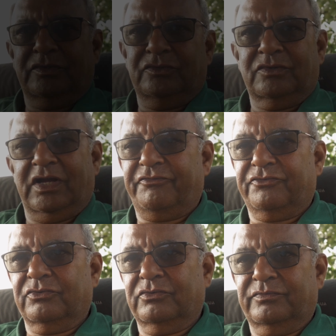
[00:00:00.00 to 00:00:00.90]
You
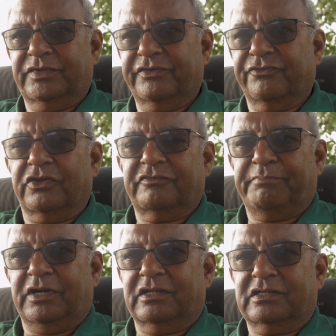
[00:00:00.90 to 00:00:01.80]
have to
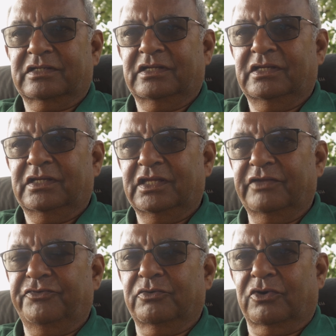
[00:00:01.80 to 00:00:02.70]
devolve power
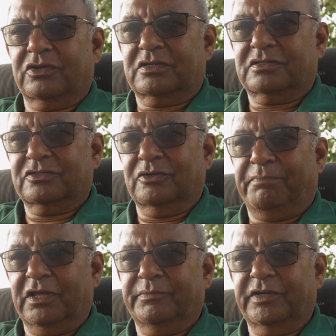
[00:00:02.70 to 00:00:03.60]
if you want your
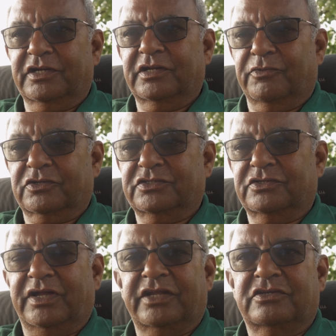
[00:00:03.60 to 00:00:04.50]
parliamentary democracy
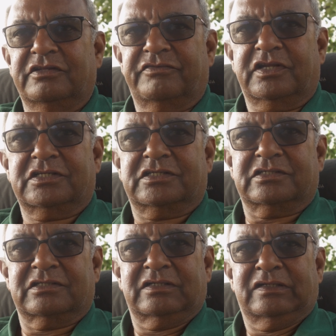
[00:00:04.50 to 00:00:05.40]
to actually flourish.
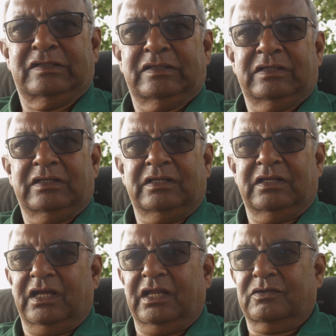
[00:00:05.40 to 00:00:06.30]

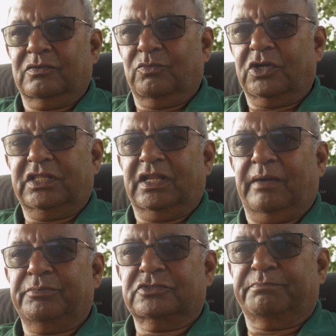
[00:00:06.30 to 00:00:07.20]
And what then
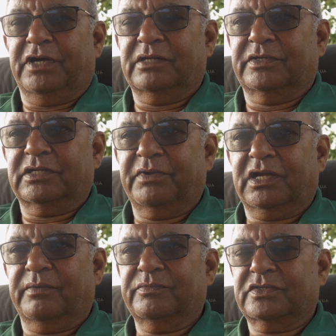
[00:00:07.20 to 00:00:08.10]
happens to parliament? It
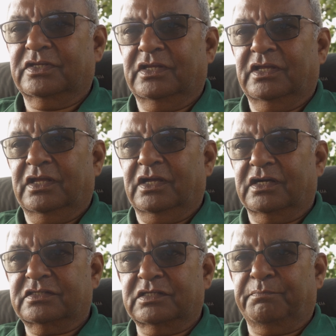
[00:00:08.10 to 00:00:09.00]
becomes
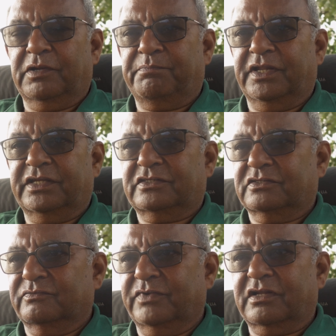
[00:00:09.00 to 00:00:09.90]
a simple
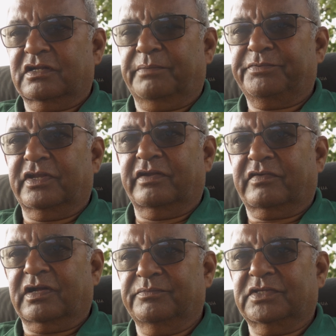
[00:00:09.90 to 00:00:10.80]
place where a
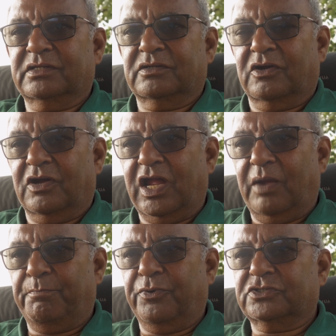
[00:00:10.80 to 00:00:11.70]
representative comes and
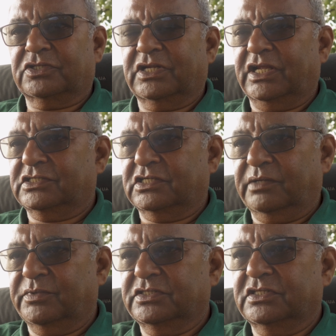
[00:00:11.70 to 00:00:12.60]
puts on the national
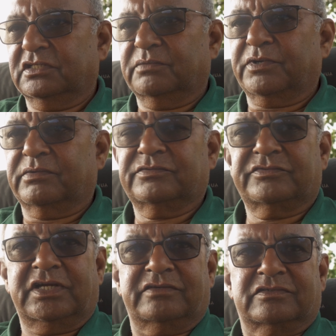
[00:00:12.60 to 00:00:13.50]
table, these are the
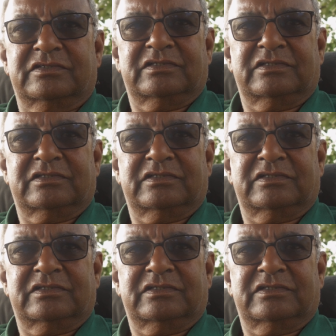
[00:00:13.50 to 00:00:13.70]
problems we have.